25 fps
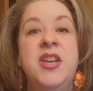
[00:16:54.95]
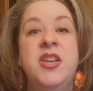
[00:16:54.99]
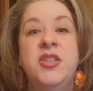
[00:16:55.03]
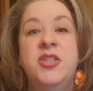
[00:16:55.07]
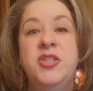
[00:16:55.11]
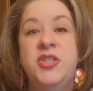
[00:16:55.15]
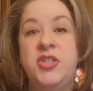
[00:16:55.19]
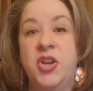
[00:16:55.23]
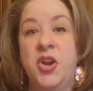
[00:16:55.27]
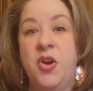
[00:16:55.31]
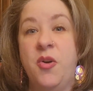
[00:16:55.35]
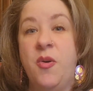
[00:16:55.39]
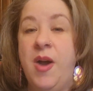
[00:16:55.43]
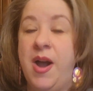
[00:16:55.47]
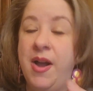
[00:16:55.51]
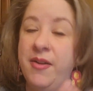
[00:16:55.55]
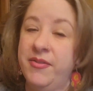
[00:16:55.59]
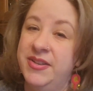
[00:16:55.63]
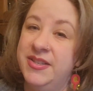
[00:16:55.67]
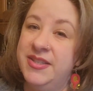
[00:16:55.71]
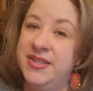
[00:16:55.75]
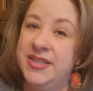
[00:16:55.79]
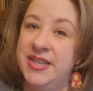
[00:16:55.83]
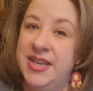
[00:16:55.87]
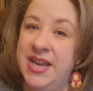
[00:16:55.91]
So
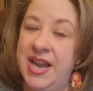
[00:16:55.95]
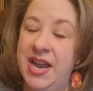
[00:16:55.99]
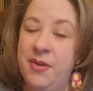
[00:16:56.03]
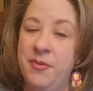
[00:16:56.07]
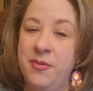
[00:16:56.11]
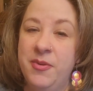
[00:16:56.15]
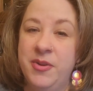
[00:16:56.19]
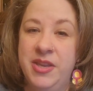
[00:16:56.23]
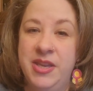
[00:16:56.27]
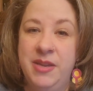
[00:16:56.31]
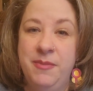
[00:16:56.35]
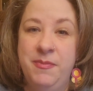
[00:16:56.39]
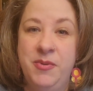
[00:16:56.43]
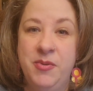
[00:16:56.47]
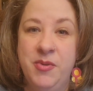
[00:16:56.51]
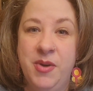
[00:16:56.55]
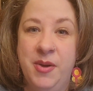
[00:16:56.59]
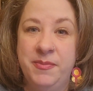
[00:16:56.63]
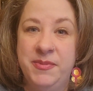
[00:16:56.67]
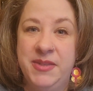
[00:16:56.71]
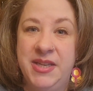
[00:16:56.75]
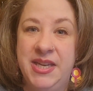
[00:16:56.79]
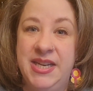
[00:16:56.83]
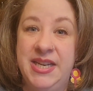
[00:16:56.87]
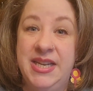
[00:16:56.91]
obviously I will keep you
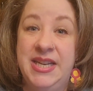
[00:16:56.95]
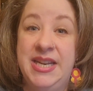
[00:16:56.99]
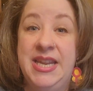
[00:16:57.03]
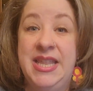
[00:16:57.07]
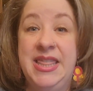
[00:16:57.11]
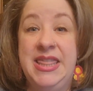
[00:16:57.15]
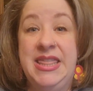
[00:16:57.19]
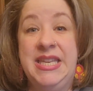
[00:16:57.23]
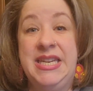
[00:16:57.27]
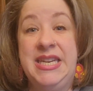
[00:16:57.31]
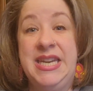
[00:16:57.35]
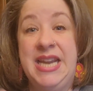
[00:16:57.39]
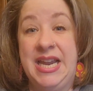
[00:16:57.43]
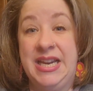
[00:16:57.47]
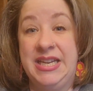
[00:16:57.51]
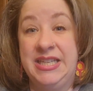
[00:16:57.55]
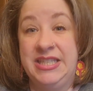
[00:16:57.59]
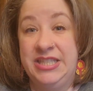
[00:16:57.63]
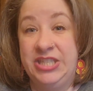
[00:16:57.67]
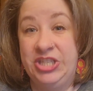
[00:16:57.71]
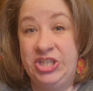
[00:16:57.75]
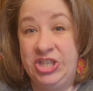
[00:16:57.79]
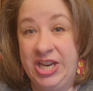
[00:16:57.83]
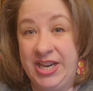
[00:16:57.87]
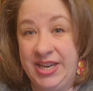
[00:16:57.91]
updated in the
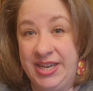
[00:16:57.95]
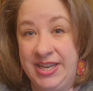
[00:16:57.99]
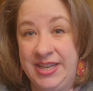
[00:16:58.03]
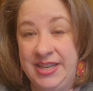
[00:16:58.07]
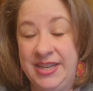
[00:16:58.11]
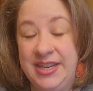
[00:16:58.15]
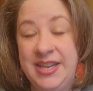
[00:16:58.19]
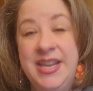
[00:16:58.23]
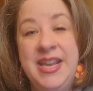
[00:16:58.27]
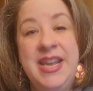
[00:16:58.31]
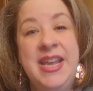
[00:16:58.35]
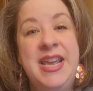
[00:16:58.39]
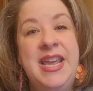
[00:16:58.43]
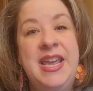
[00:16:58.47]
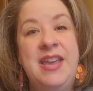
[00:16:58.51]
next check-in.